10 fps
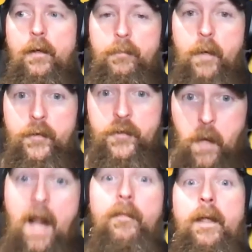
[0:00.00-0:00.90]
are are
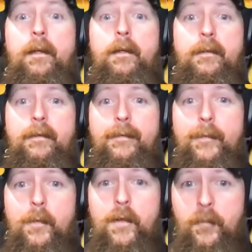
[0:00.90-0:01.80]
driving
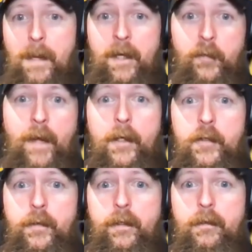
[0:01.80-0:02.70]
the
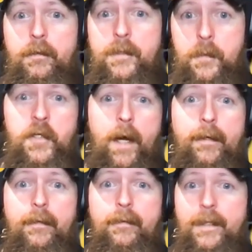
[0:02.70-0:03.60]
manufacturing to
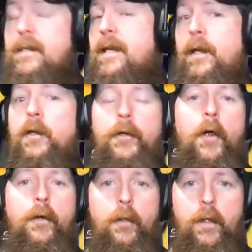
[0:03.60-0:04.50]
China need to take a
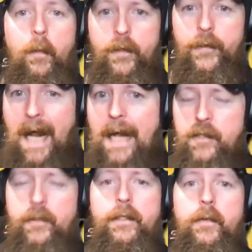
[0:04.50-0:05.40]
good hard look at what they're
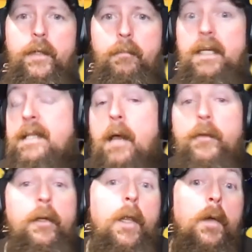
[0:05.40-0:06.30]
actually doing because
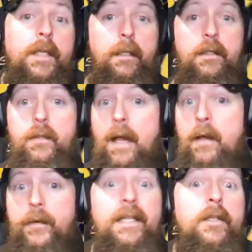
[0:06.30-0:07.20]
now they're closing. So
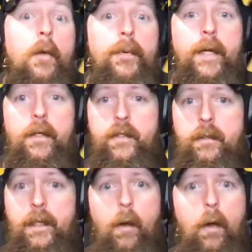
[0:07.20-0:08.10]
now there is no
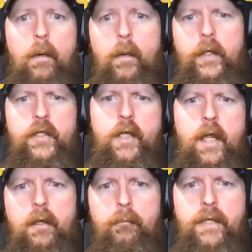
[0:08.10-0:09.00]
production. Like, oh, well, we
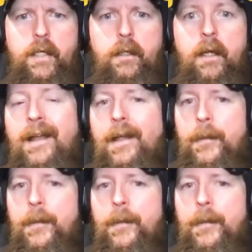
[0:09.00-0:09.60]
just can't compete.